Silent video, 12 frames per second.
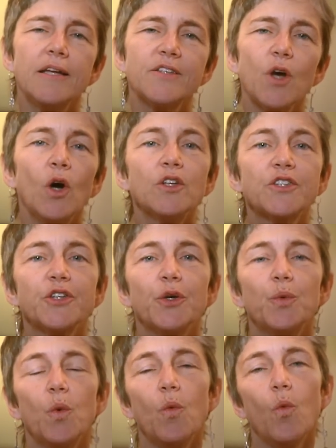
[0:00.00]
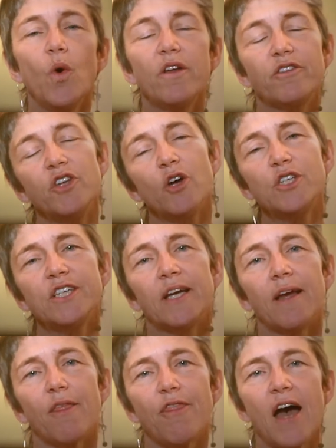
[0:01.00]
It's also worth
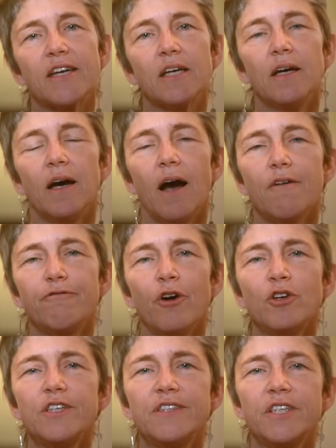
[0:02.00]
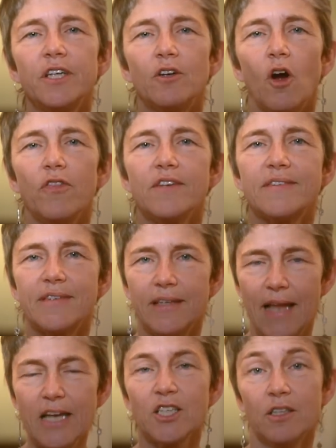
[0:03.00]
noting that I've focused here on the
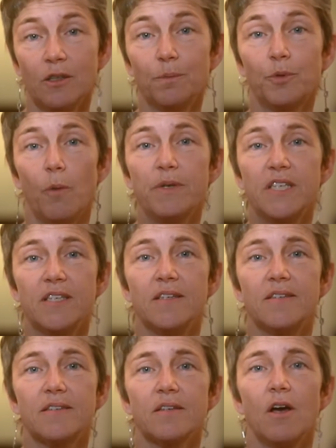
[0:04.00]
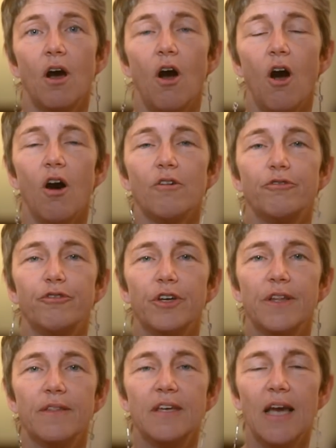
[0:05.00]
selectional properties of
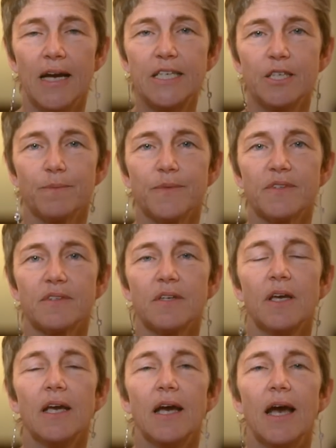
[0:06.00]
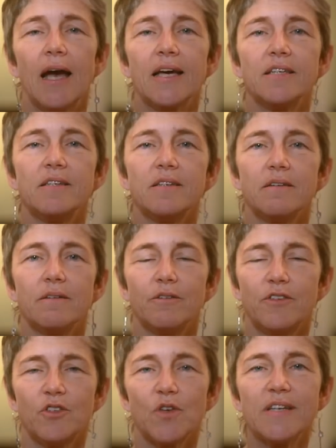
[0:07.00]
the items and
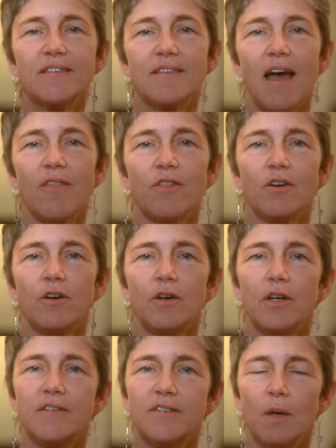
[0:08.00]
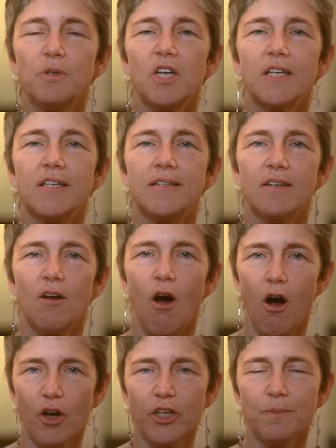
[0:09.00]
stressed that the subject is an
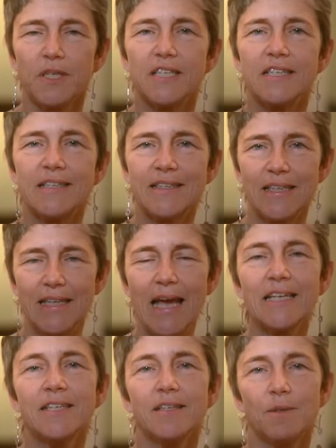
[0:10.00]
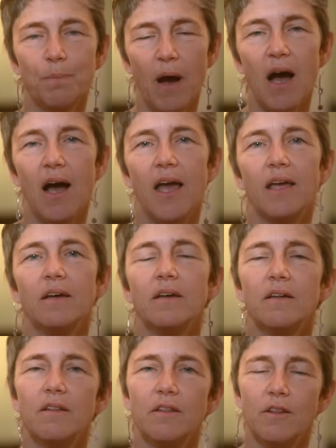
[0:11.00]
argument, is selected by
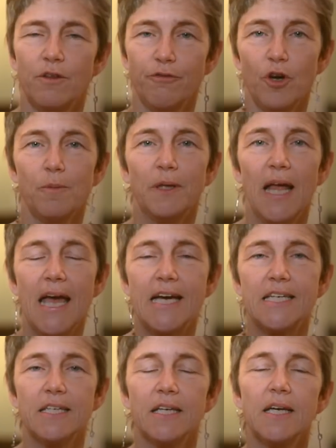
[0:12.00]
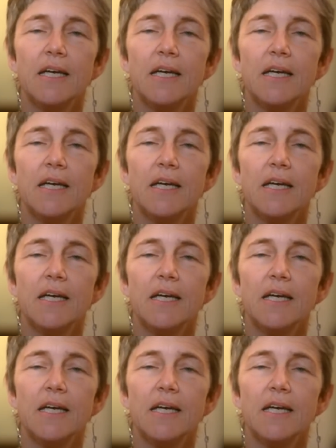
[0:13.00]
the verbal head.